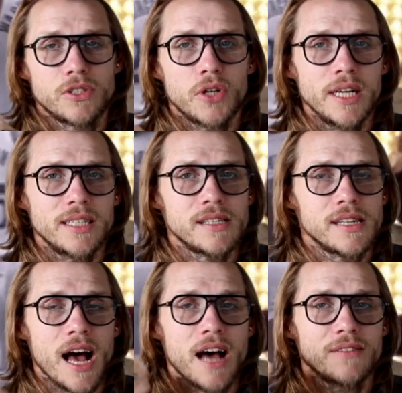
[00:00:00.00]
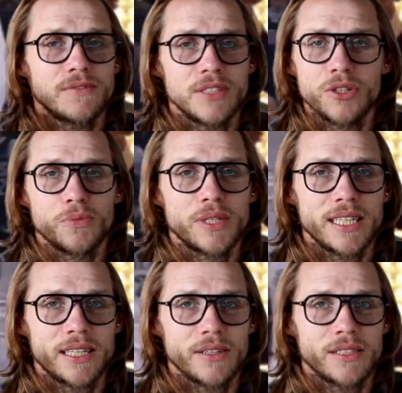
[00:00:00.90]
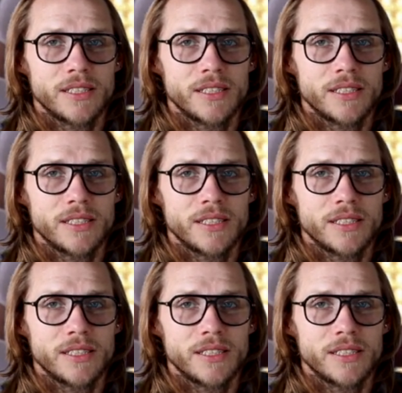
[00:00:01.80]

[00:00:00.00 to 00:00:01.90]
the trade does not feel ridiculous